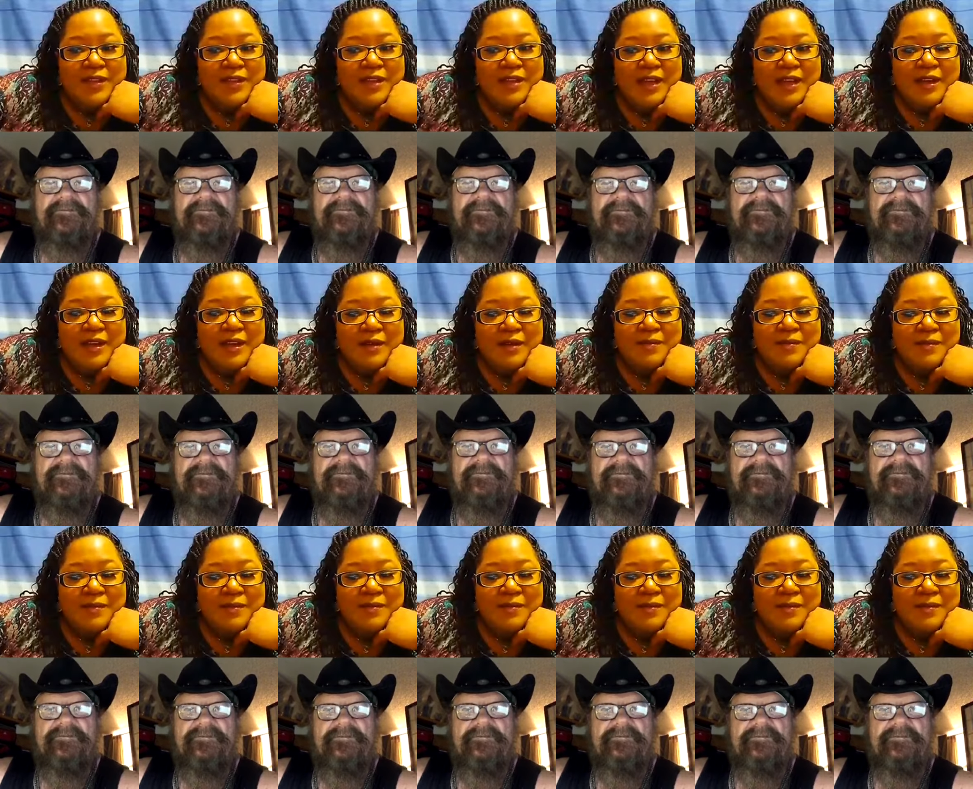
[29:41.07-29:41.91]

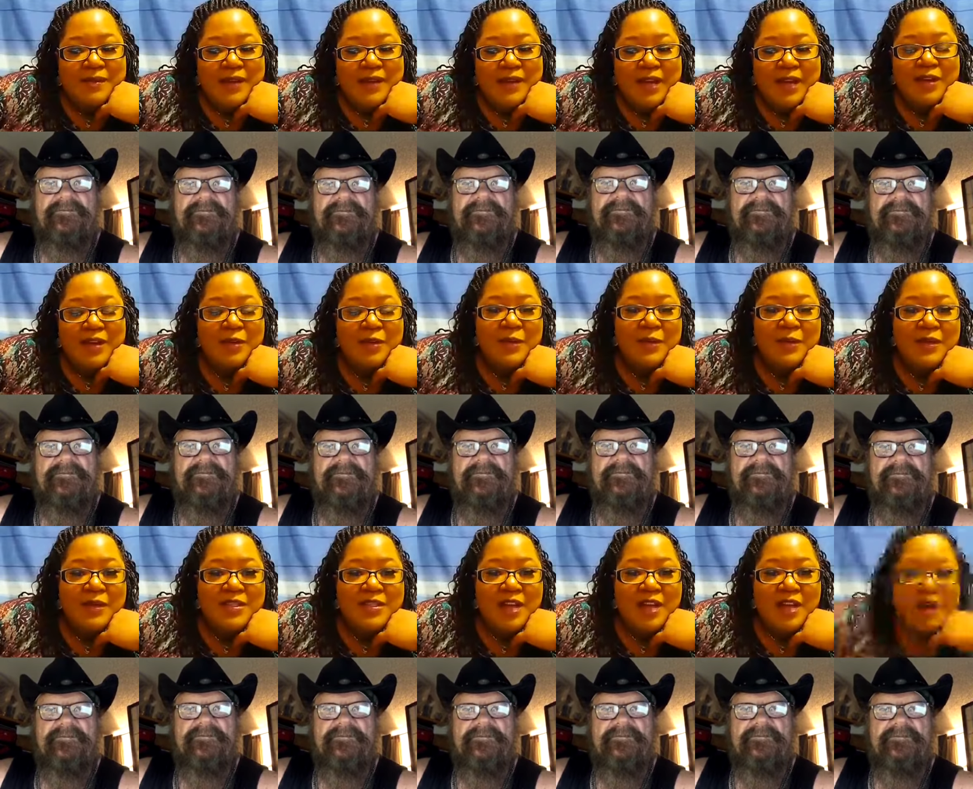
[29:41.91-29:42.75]
Speaker 1: Um, I know we'll
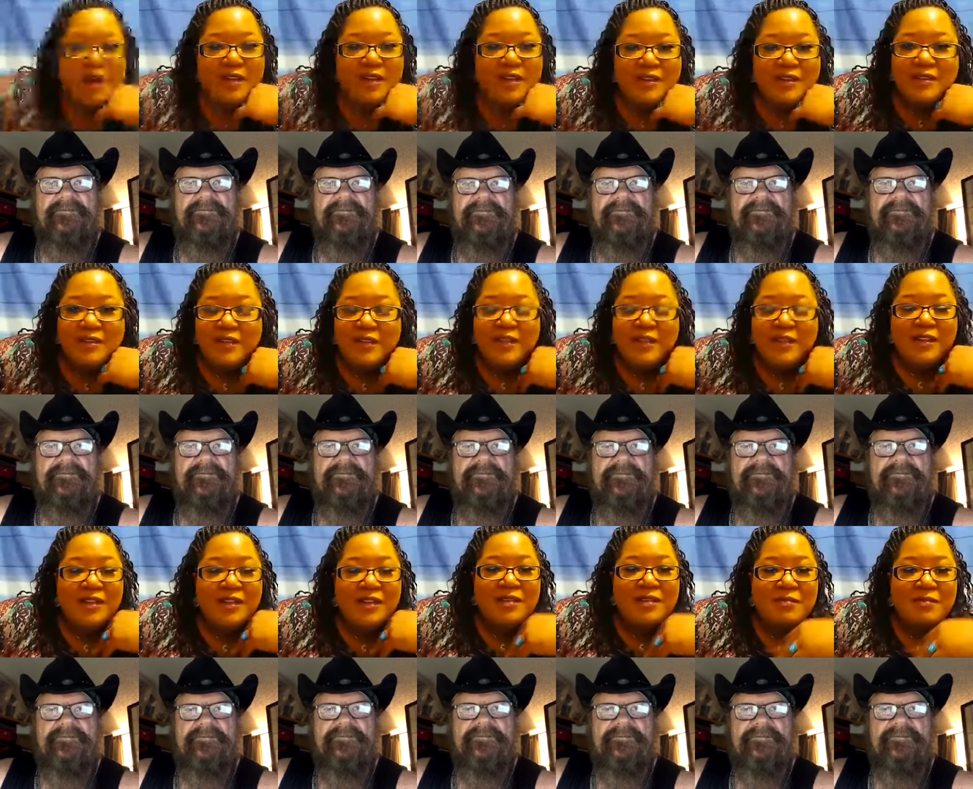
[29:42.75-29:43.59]
talk
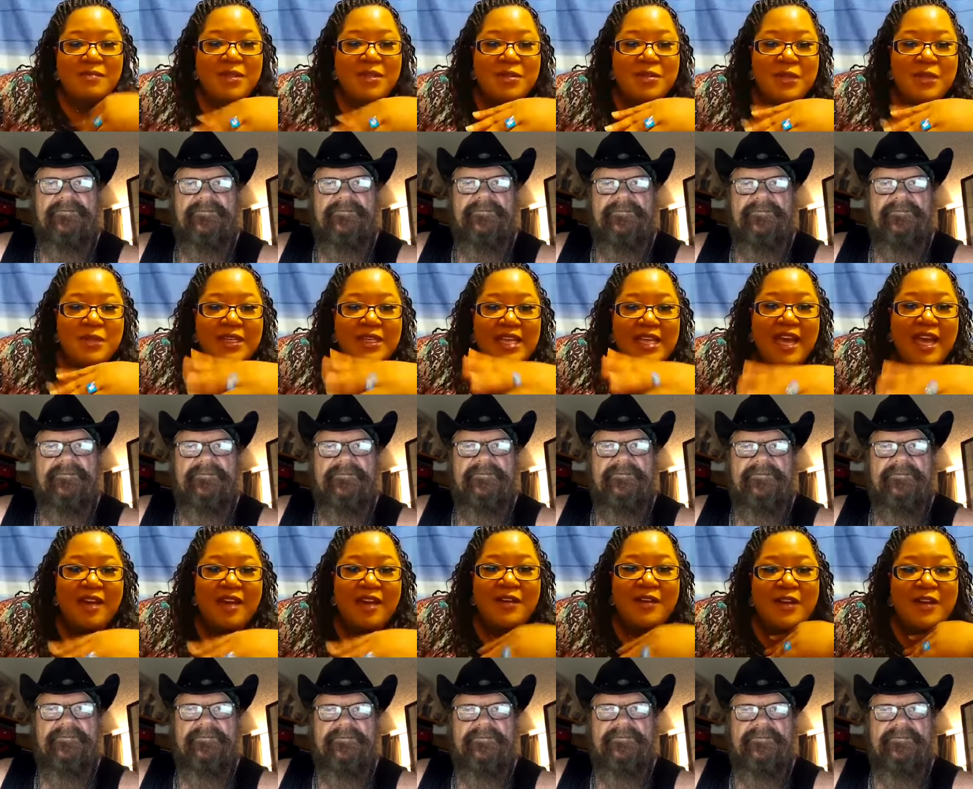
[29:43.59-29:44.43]
between
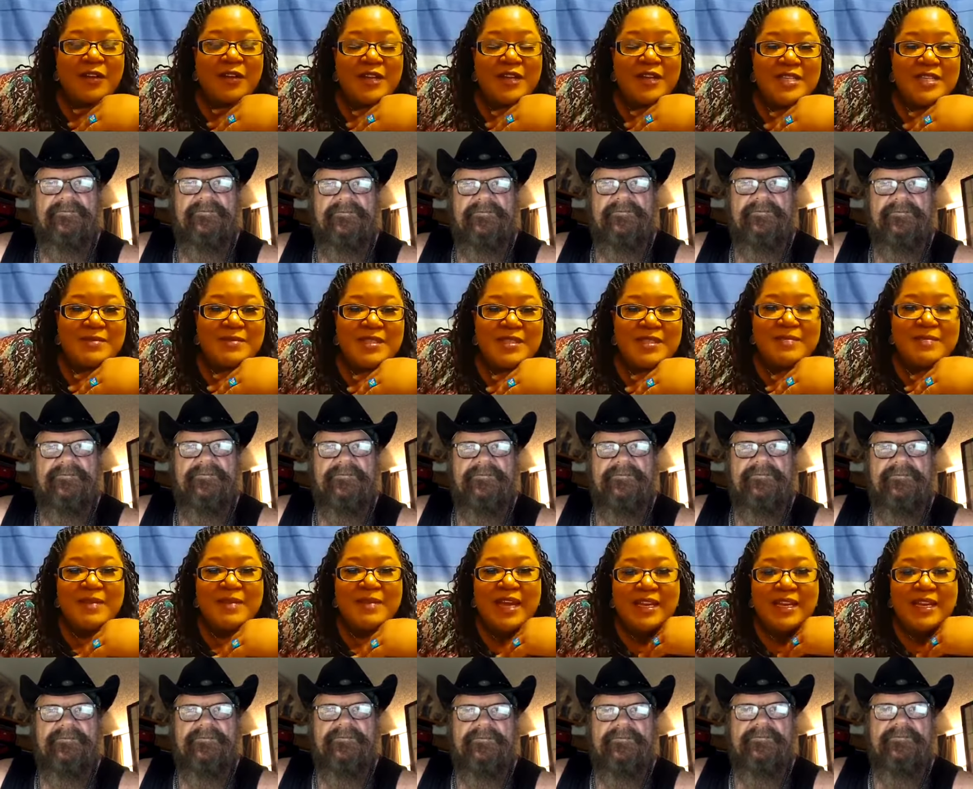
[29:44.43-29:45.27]
now and Christmas, but
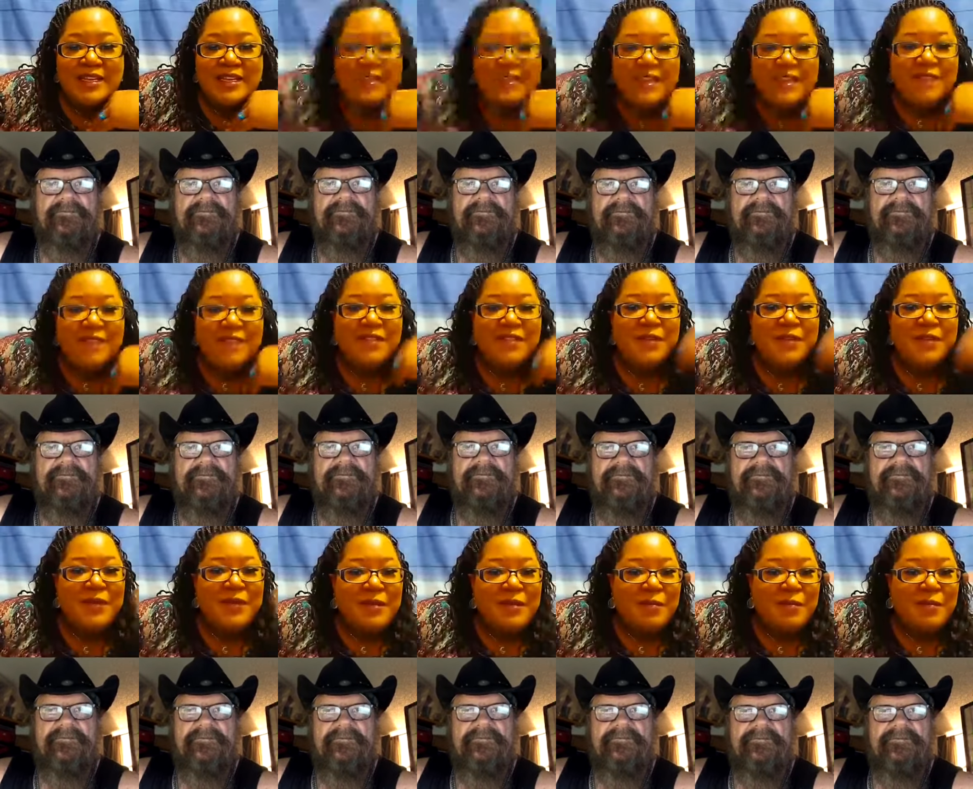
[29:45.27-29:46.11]
I definitely
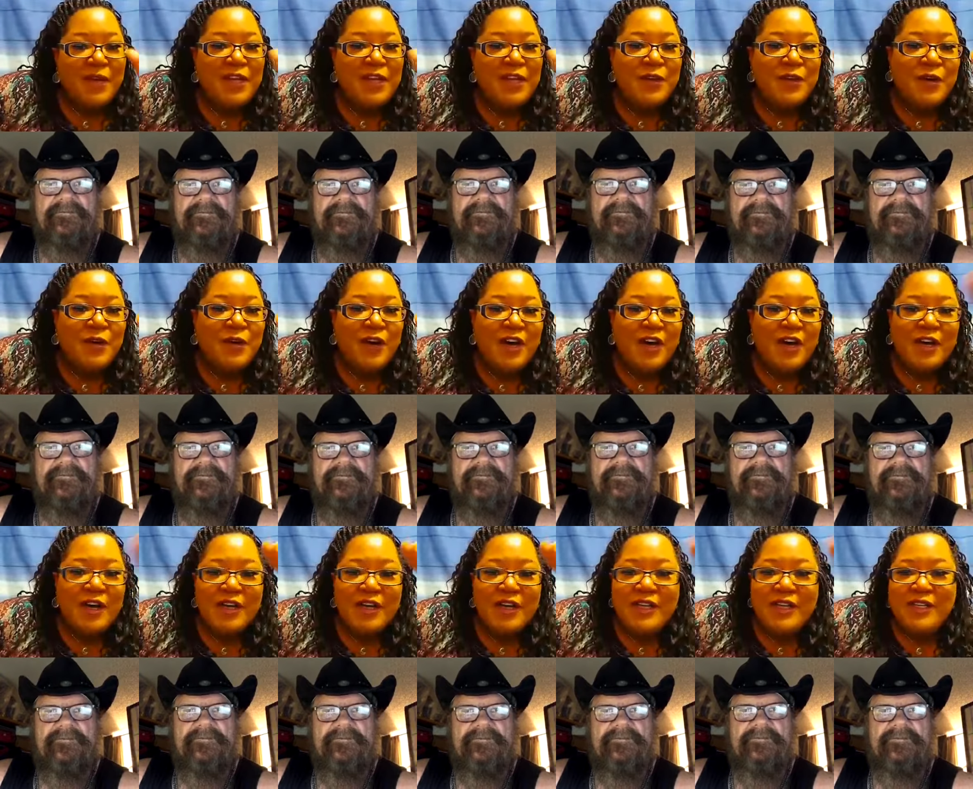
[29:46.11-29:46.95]
want to bring you
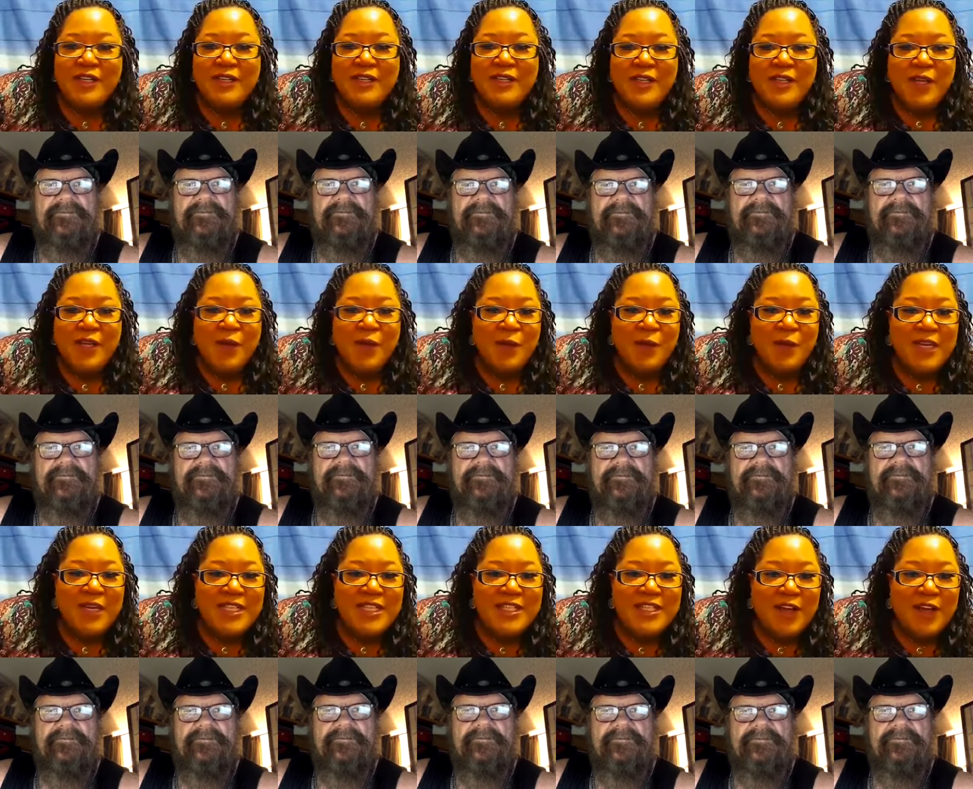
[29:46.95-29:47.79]
on when
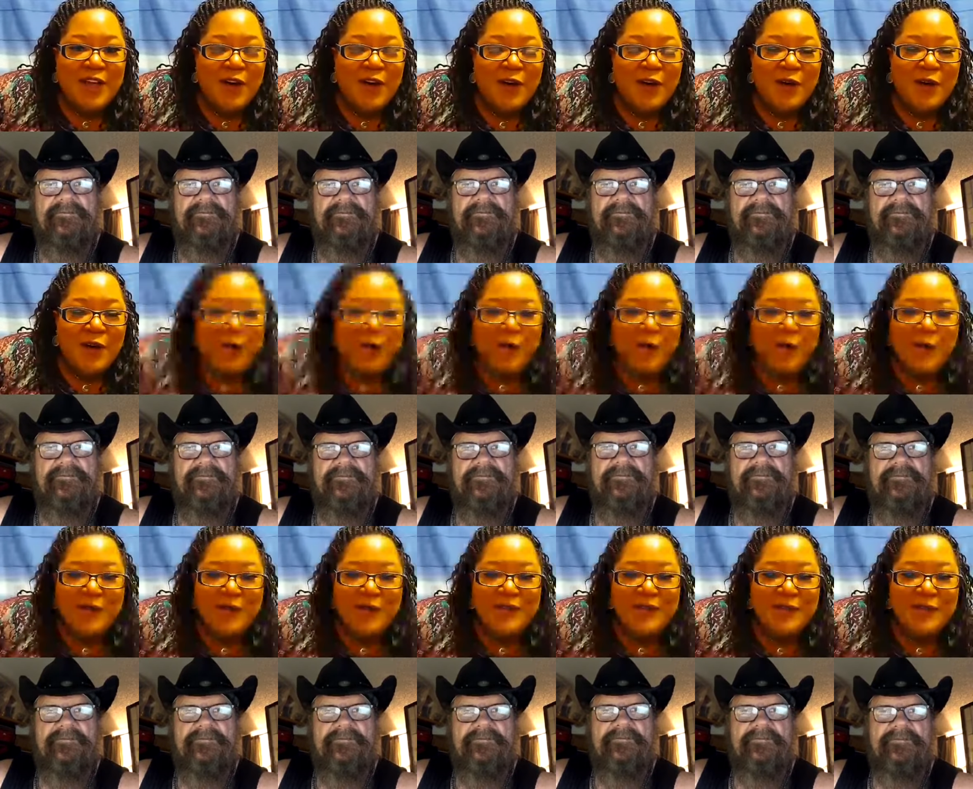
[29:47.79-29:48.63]
it's
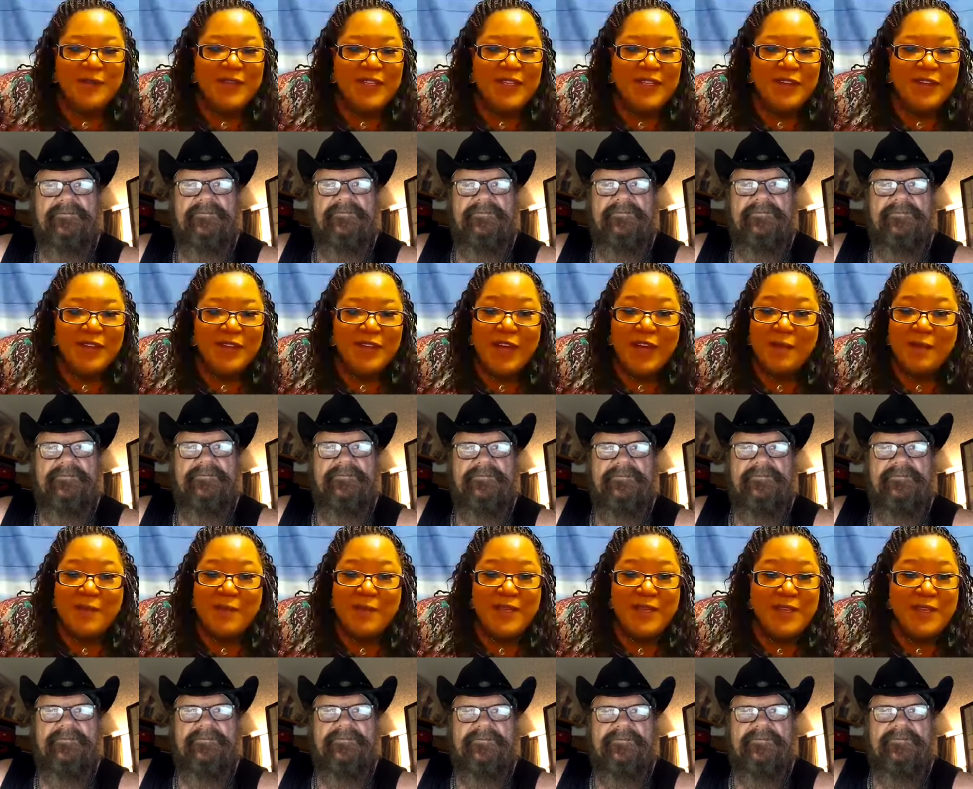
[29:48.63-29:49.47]
cold, when you're up
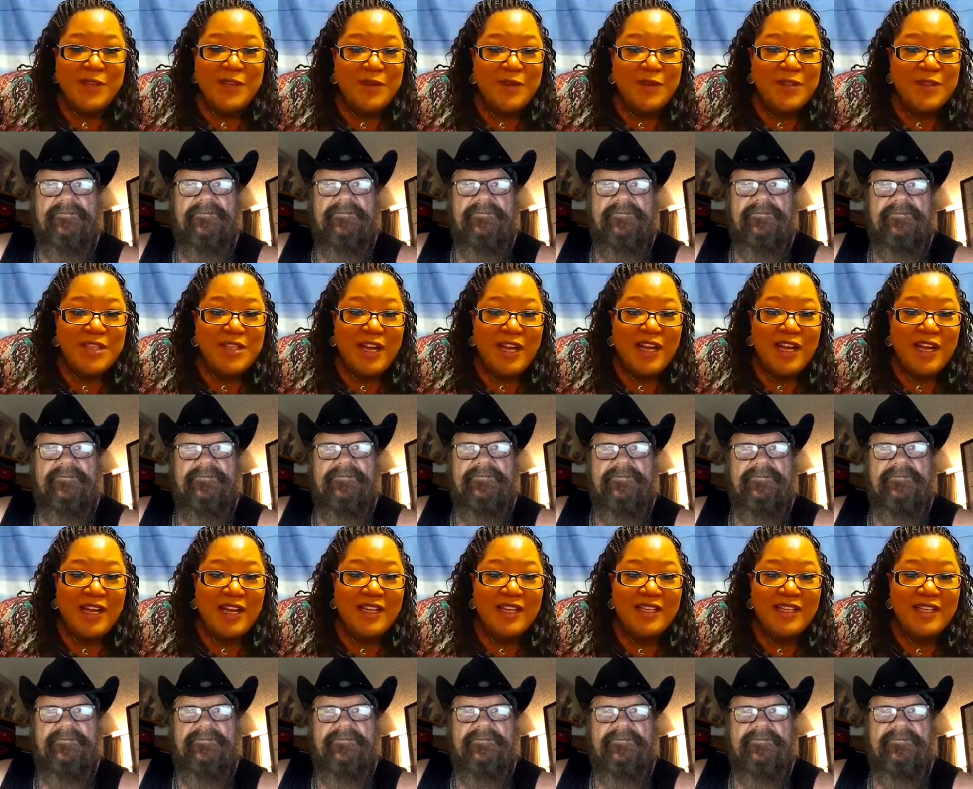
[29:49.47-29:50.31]
in
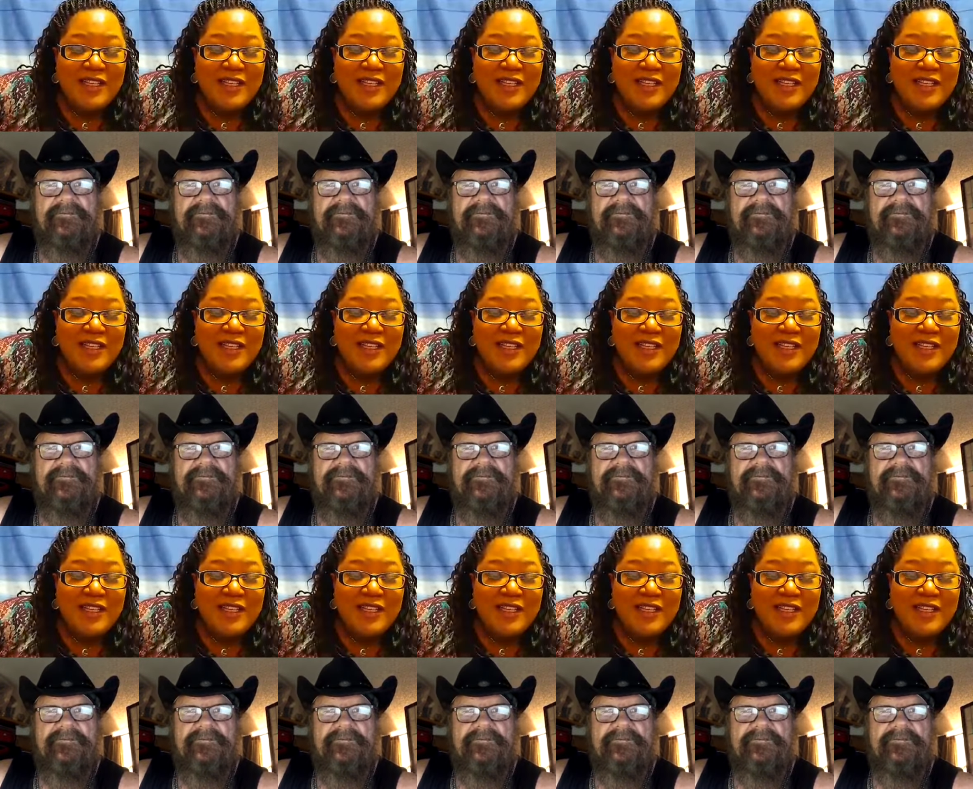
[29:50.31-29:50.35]
Utah,